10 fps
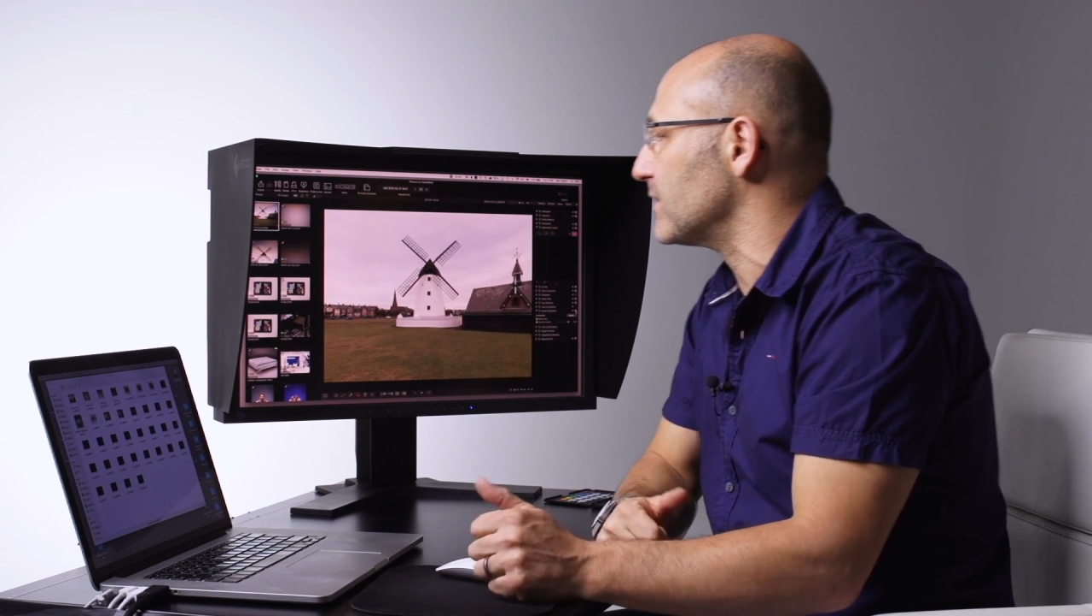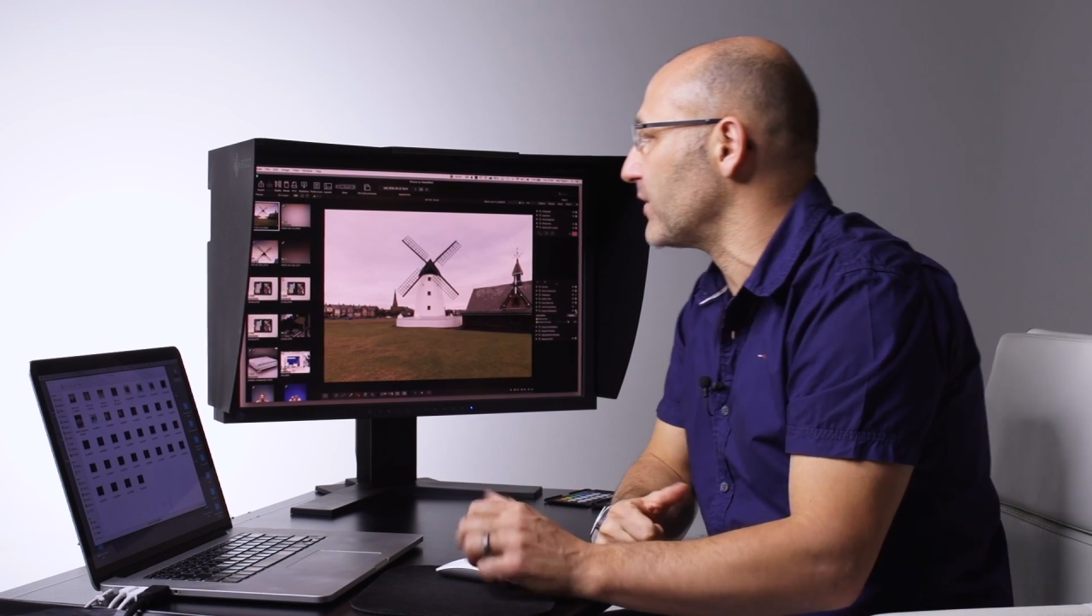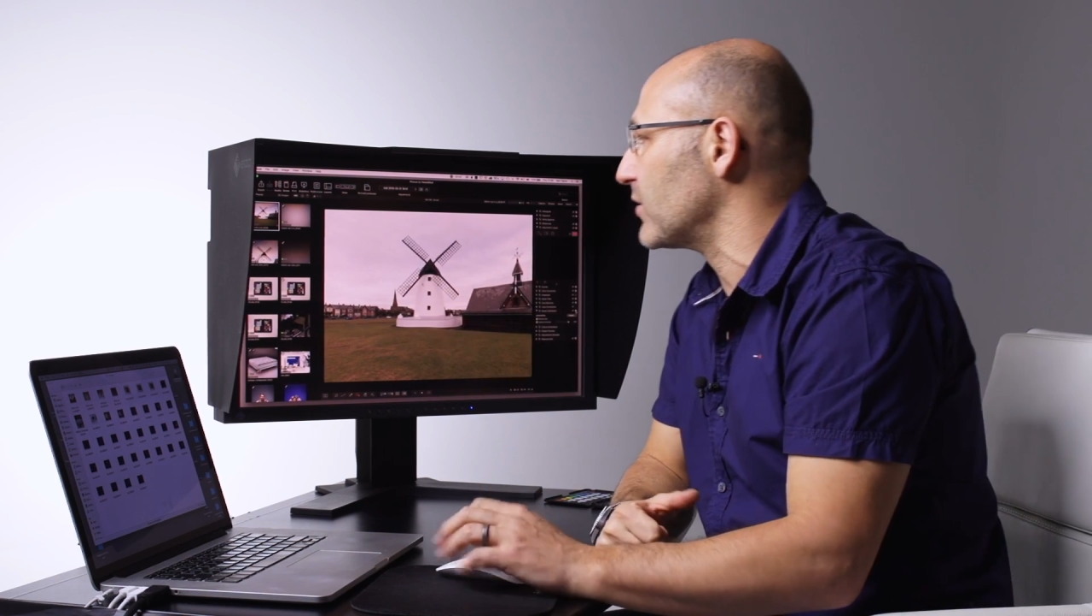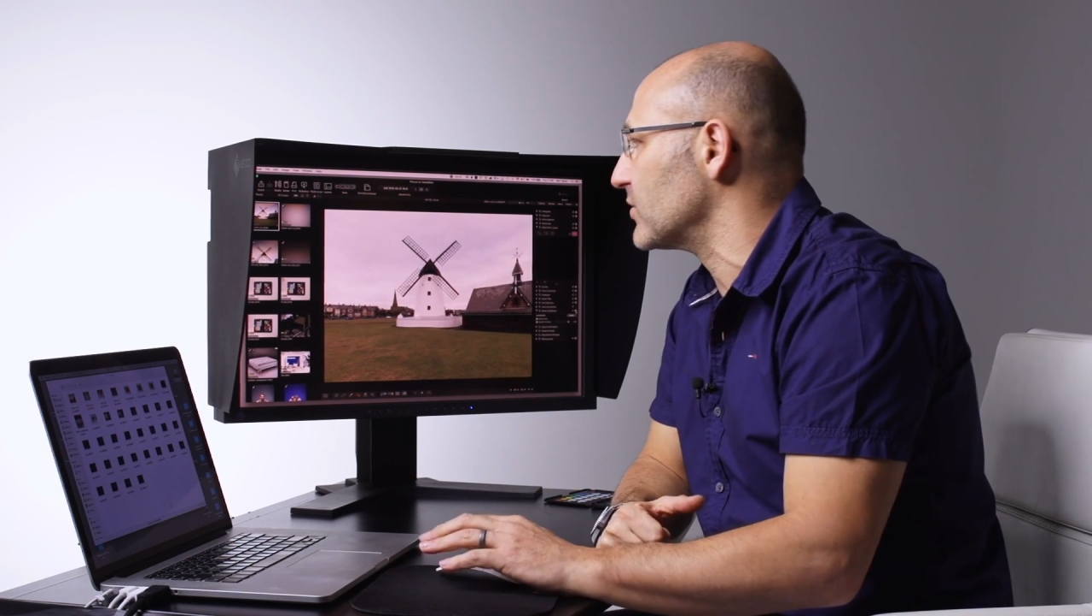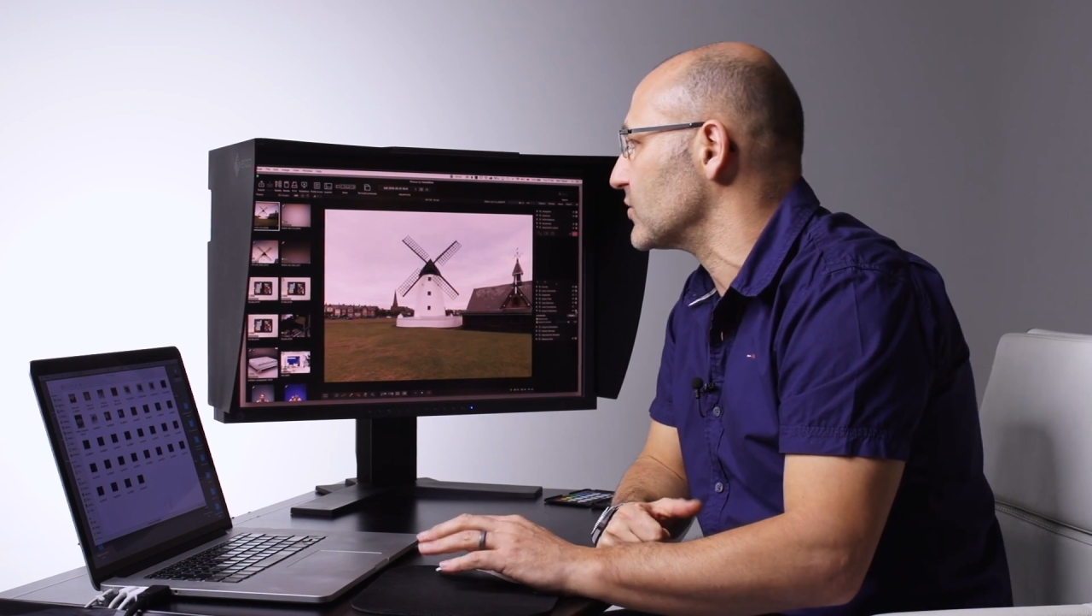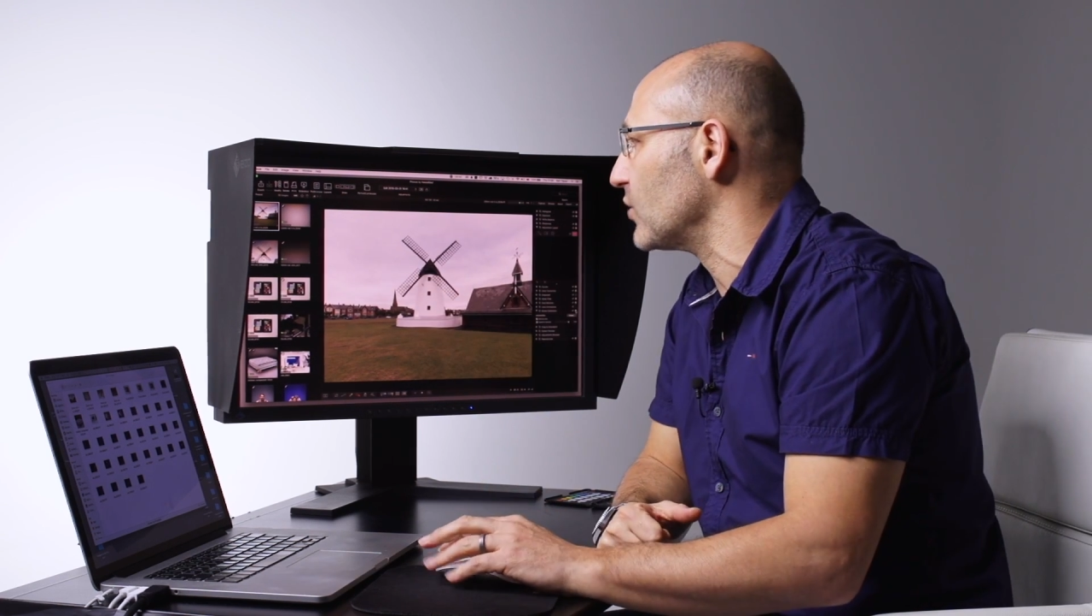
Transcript: the Phocus